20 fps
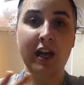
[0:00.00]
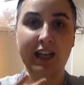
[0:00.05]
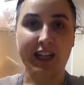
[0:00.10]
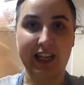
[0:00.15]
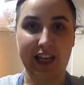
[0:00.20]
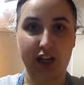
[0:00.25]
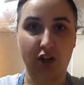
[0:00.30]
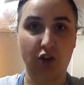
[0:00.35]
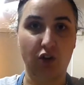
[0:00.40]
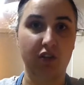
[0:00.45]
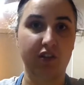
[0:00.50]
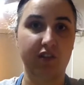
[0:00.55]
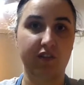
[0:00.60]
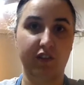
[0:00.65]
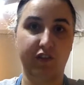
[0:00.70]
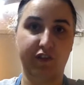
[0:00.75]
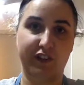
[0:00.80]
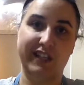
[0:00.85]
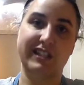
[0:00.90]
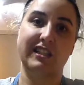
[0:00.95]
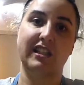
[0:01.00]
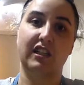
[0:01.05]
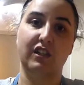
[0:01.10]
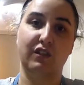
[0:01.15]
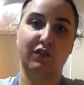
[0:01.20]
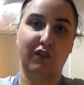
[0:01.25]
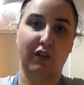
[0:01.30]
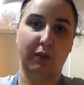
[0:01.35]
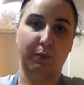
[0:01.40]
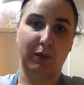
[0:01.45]
getting all of the fixings
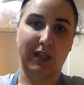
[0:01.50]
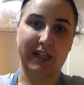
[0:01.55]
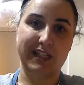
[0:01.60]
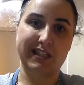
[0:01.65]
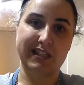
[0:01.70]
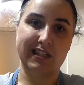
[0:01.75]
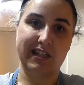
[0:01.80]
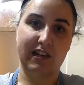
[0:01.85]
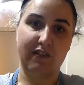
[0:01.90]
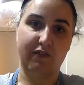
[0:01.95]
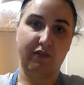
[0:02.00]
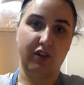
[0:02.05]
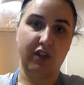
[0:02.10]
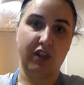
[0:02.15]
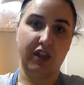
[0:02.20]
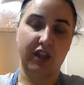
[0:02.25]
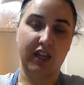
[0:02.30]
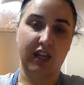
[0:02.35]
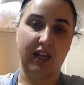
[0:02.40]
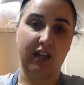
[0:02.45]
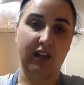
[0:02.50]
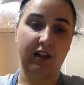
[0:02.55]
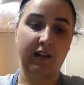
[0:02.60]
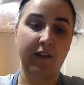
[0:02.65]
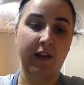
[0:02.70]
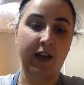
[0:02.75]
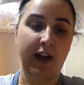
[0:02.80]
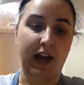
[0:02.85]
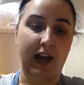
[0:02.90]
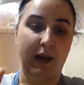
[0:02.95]
for the plates and everything.
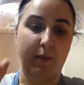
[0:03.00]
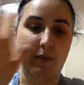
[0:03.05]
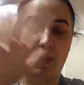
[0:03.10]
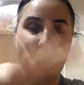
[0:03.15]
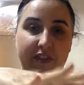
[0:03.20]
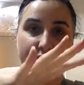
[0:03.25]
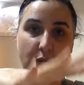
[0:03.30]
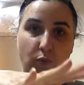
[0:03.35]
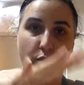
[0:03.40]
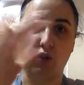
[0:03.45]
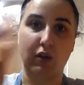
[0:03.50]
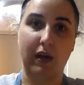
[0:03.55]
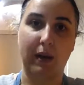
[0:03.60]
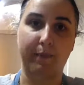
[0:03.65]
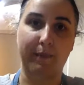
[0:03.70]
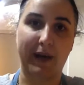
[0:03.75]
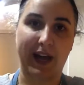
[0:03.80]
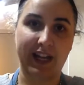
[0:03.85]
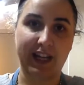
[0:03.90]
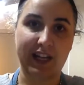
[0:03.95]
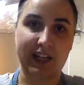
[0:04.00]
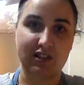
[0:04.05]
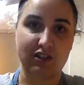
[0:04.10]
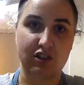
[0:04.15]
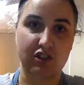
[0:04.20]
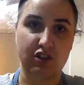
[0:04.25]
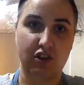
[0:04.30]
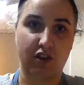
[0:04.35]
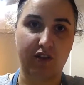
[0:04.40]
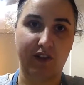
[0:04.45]
And then we'll come back and
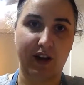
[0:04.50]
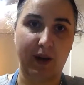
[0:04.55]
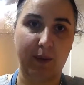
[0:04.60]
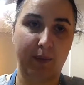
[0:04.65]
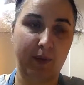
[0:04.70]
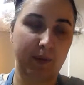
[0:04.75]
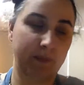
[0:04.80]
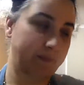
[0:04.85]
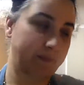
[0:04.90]
serve up.